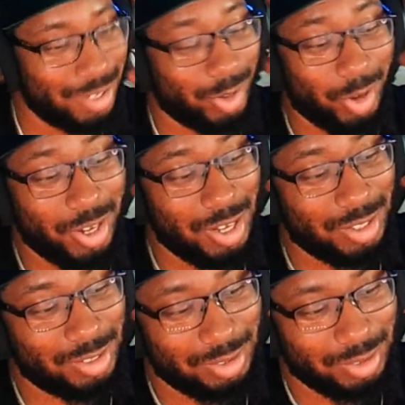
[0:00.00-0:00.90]
You're
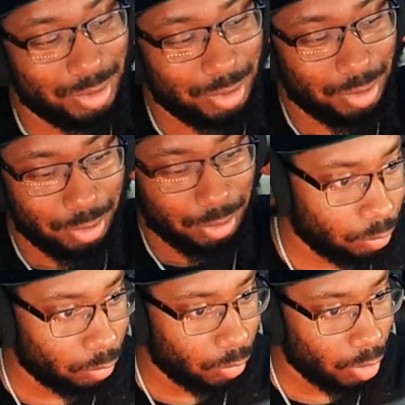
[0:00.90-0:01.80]
cooked.
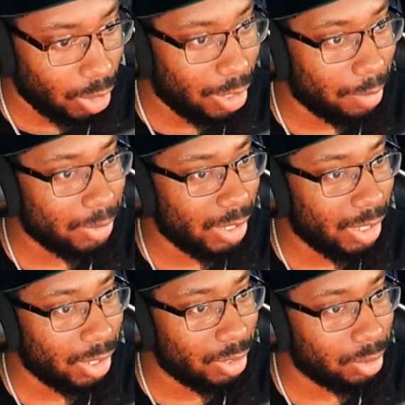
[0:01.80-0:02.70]
I'm
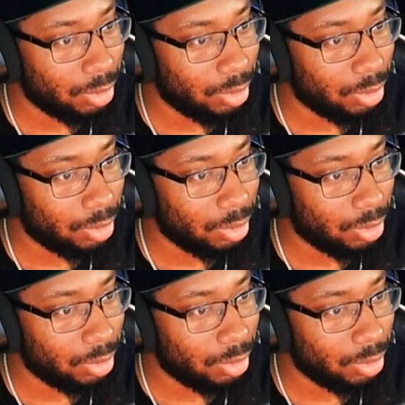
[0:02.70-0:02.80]
dead.